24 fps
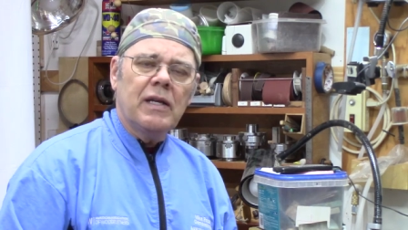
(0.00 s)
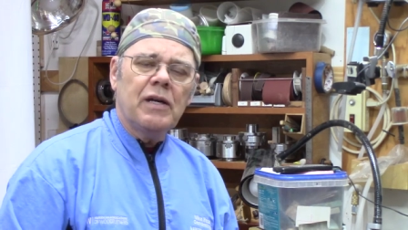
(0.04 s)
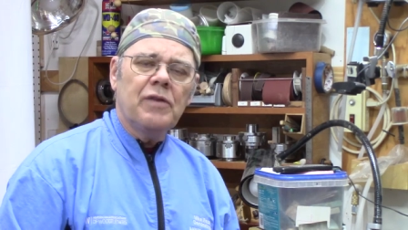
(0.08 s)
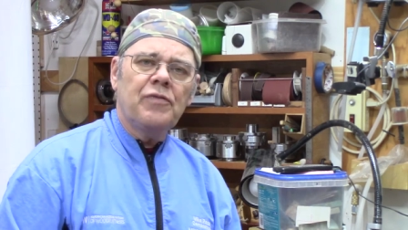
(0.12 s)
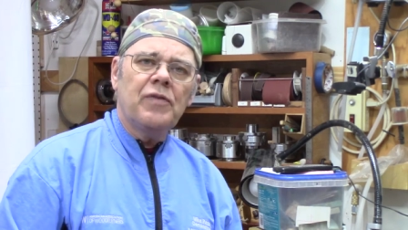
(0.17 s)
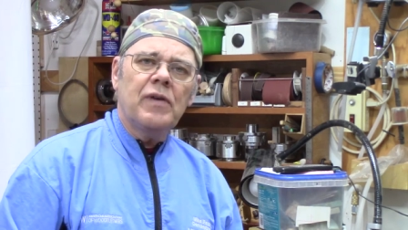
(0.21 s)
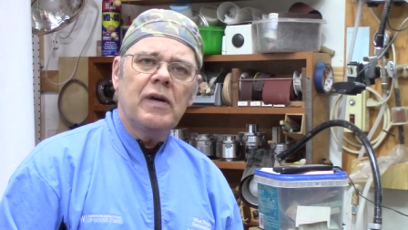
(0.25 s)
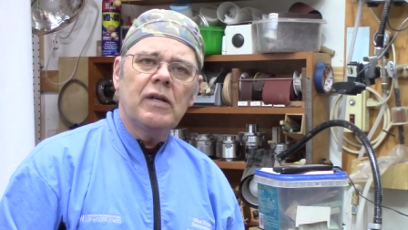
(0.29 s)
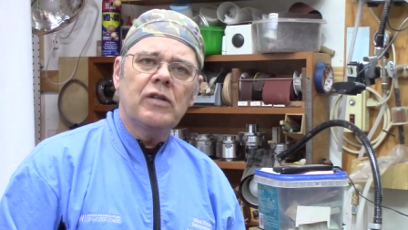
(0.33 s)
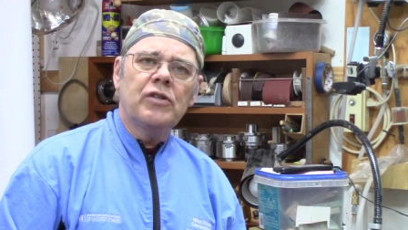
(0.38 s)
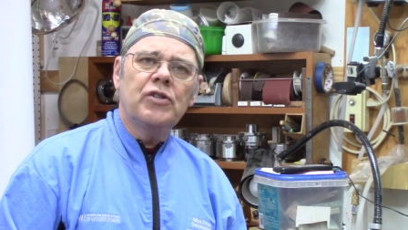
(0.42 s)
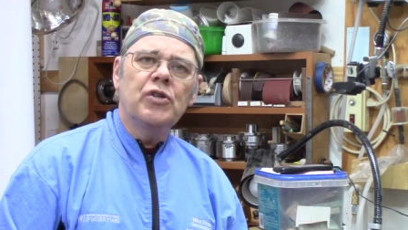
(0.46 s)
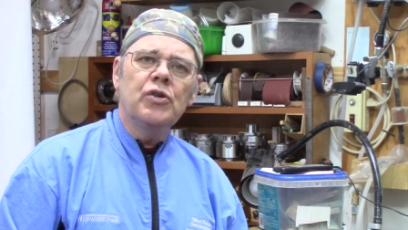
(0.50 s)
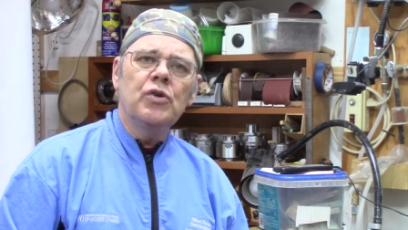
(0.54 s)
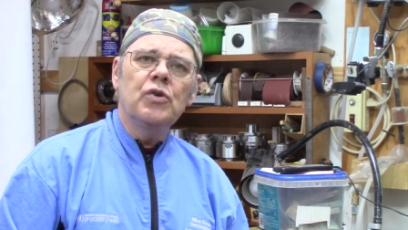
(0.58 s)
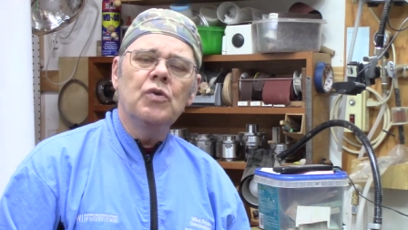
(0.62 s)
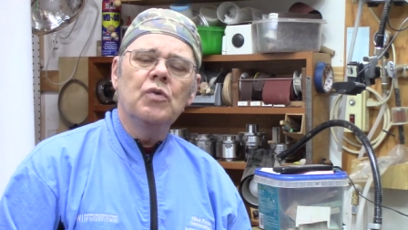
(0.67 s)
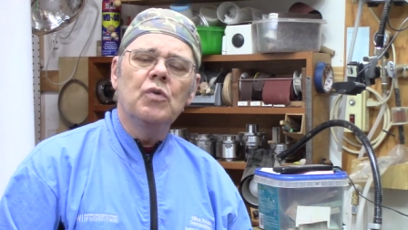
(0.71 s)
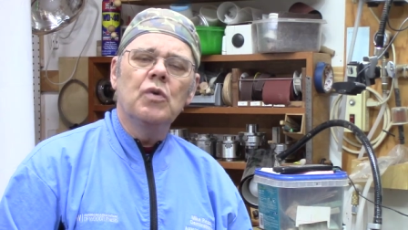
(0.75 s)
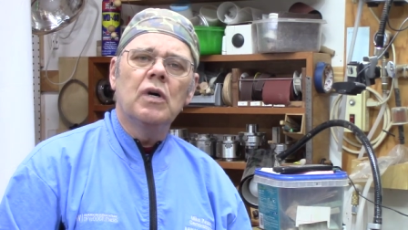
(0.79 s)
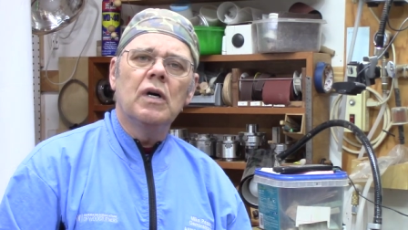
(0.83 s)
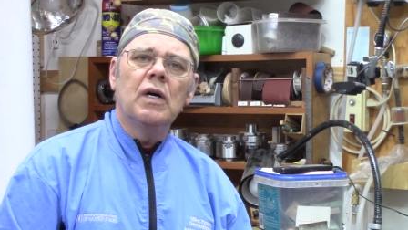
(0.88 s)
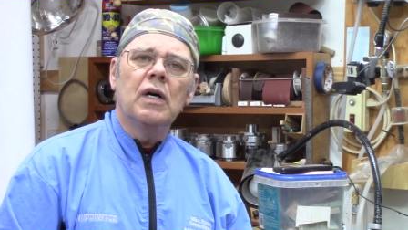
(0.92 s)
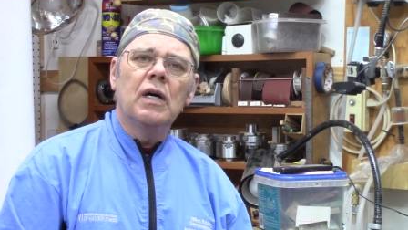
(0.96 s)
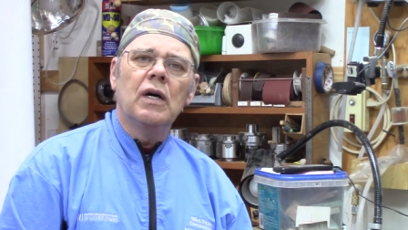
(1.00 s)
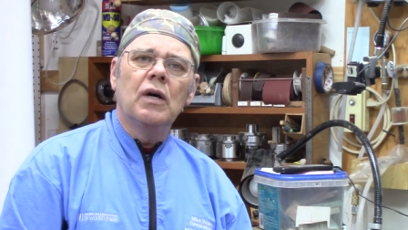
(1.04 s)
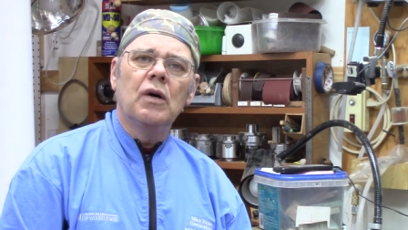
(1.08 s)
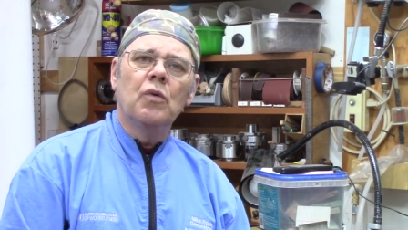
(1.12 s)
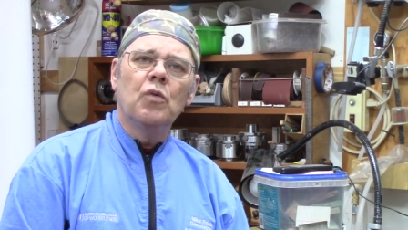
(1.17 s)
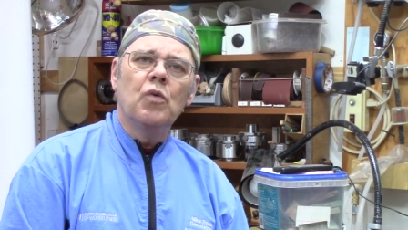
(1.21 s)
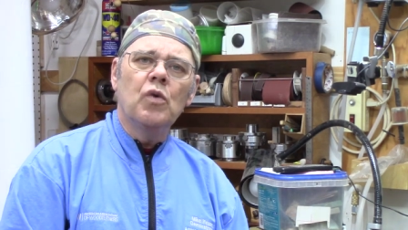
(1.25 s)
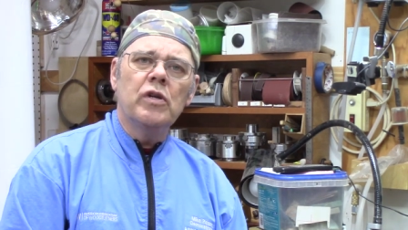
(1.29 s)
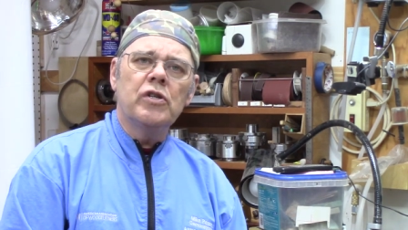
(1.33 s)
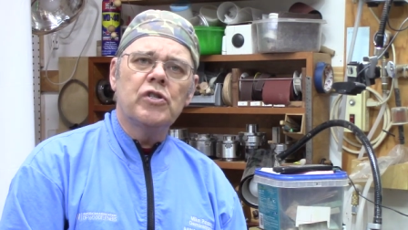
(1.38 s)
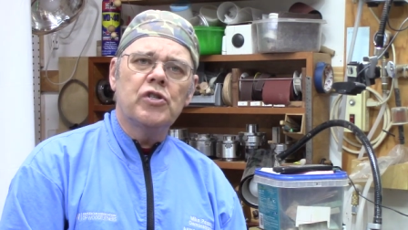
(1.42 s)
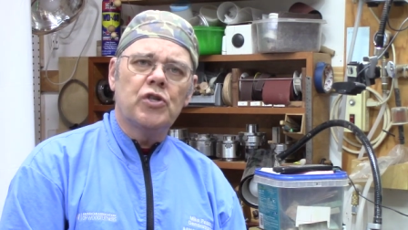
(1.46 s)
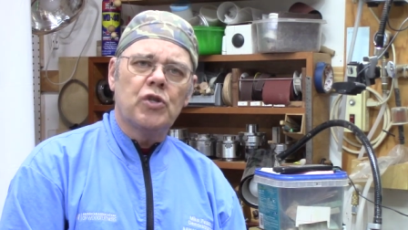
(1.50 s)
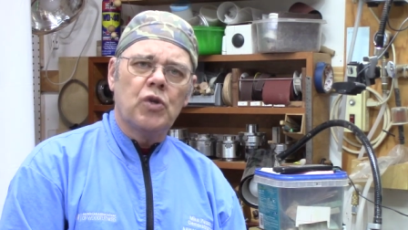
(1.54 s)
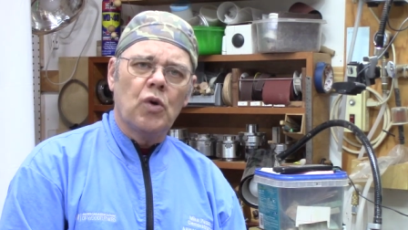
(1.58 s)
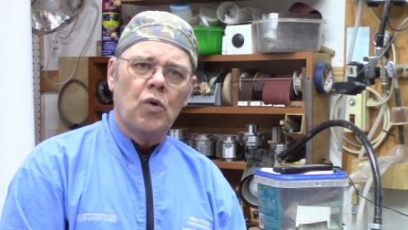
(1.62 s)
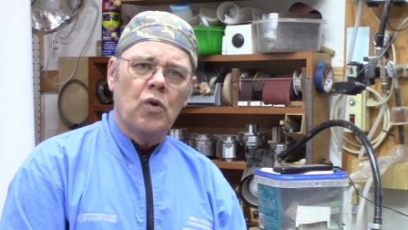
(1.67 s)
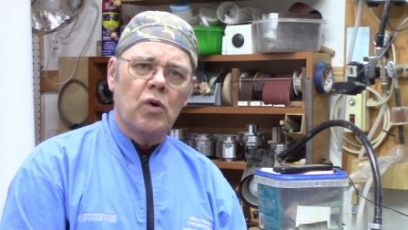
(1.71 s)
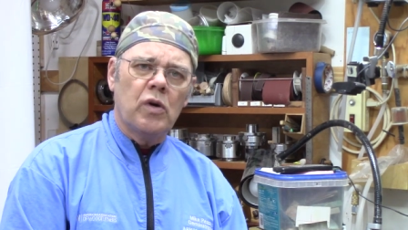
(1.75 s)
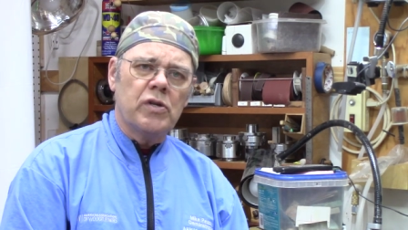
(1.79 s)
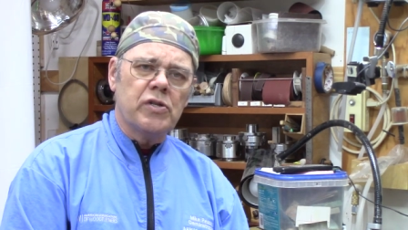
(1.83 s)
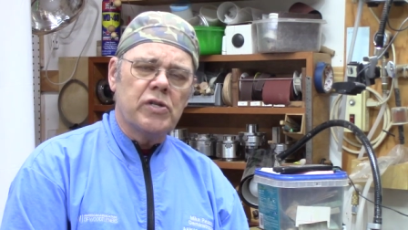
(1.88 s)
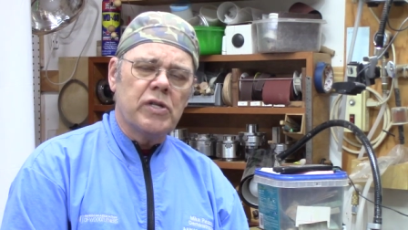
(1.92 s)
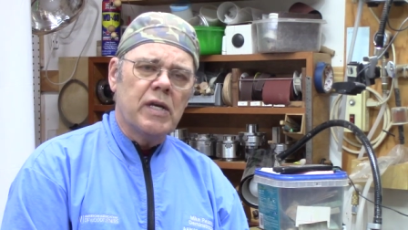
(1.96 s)
I found two uh, wood
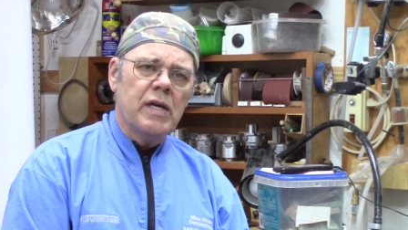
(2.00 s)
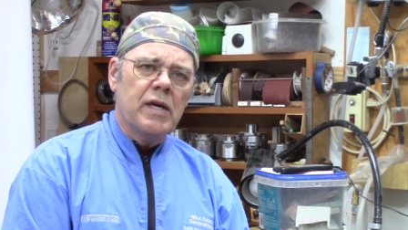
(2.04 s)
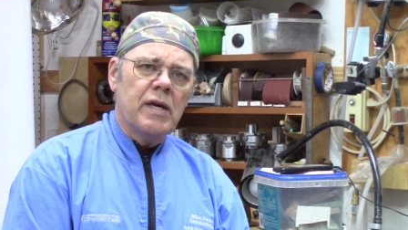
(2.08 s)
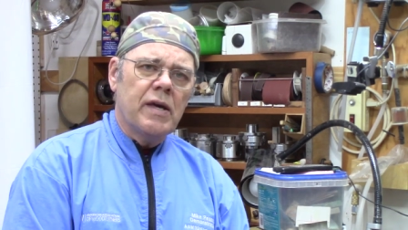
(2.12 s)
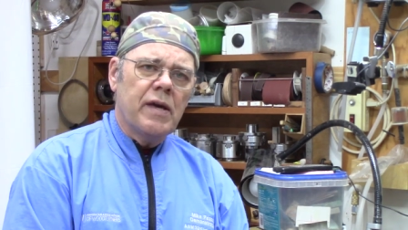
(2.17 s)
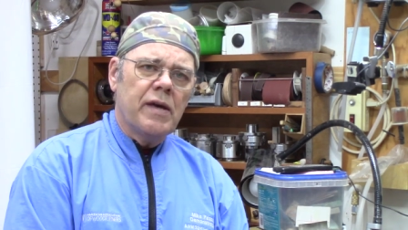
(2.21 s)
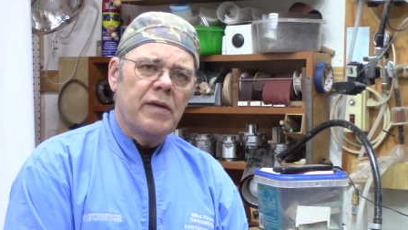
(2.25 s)
stores